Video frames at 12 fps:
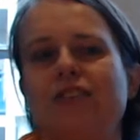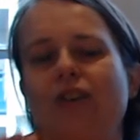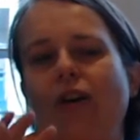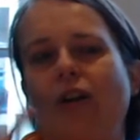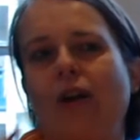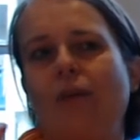
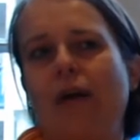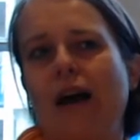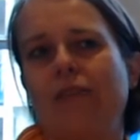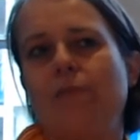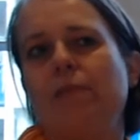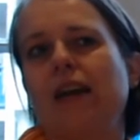all
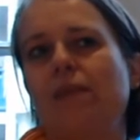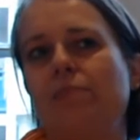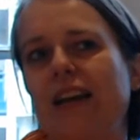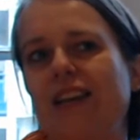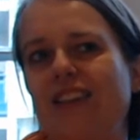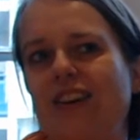about the bigger
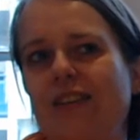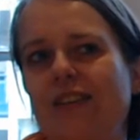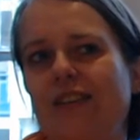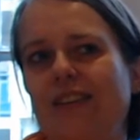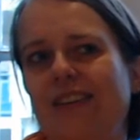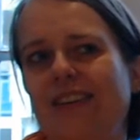
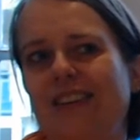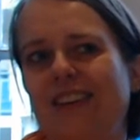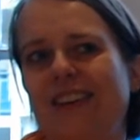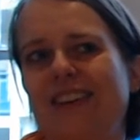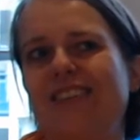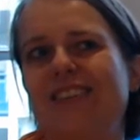picture. Yeah.
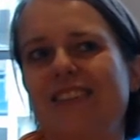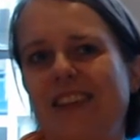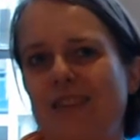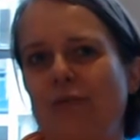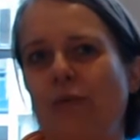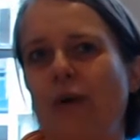It's,
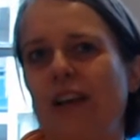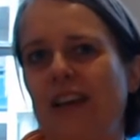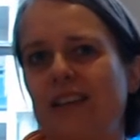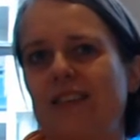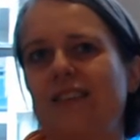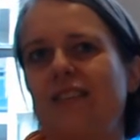it's what
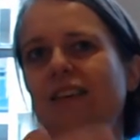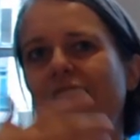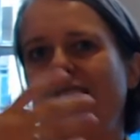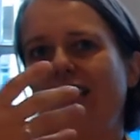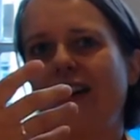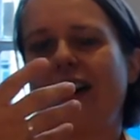is
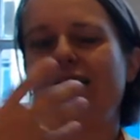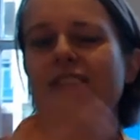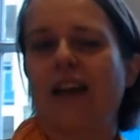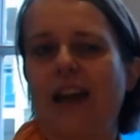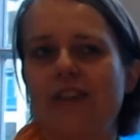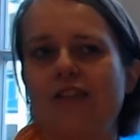
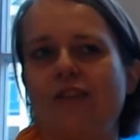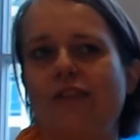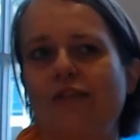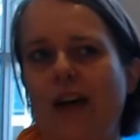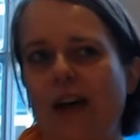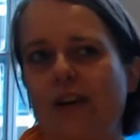educational
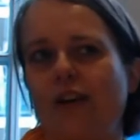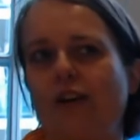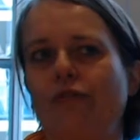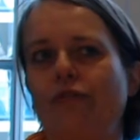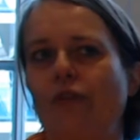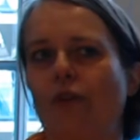
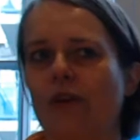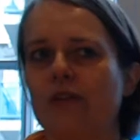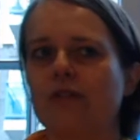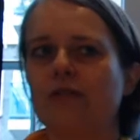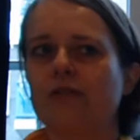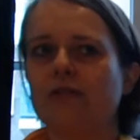value
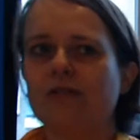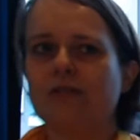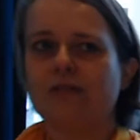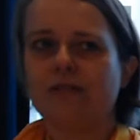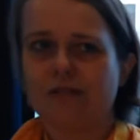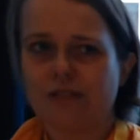for
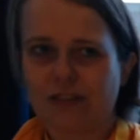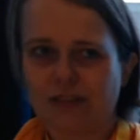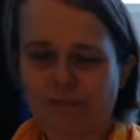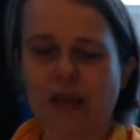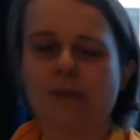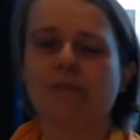
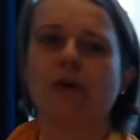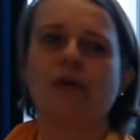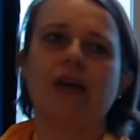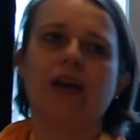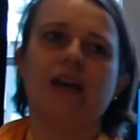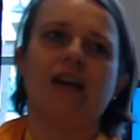
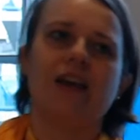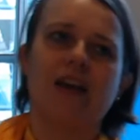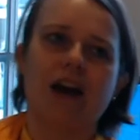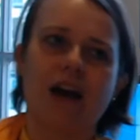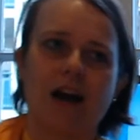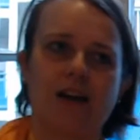people in,
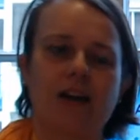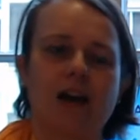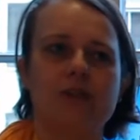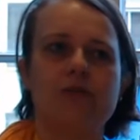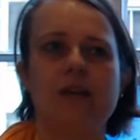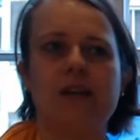in other
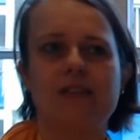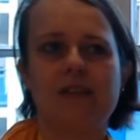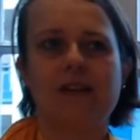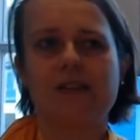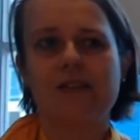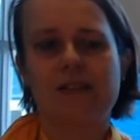countries.
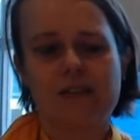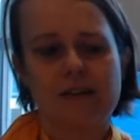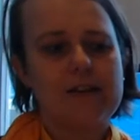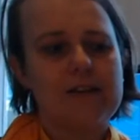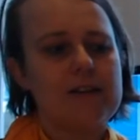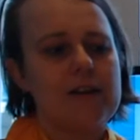And it's,
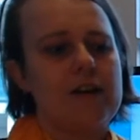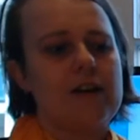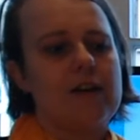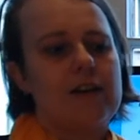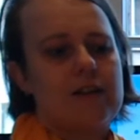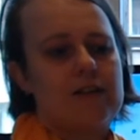
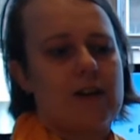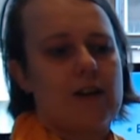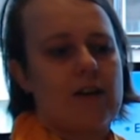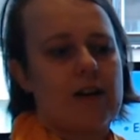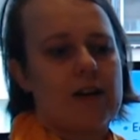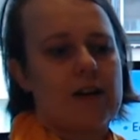
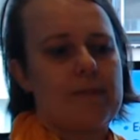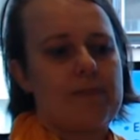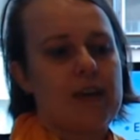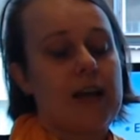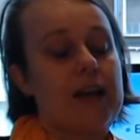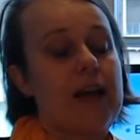so
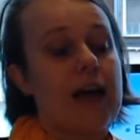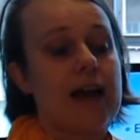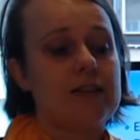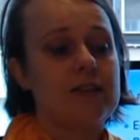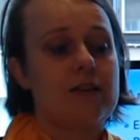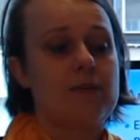um, it
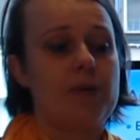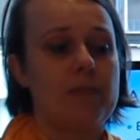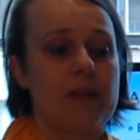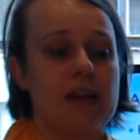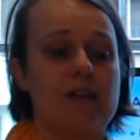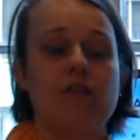has to
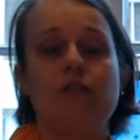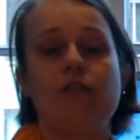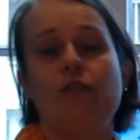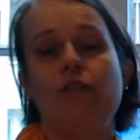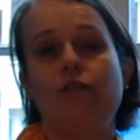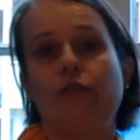permit
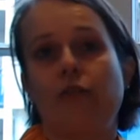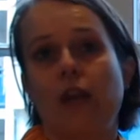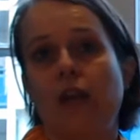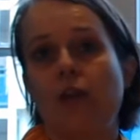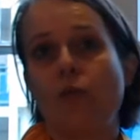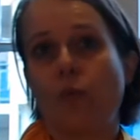
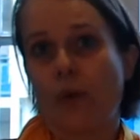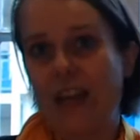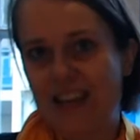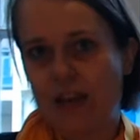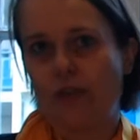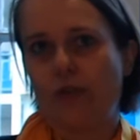free
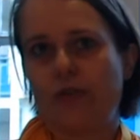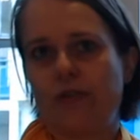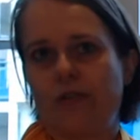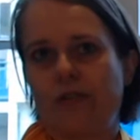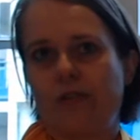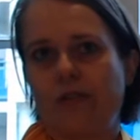reuse.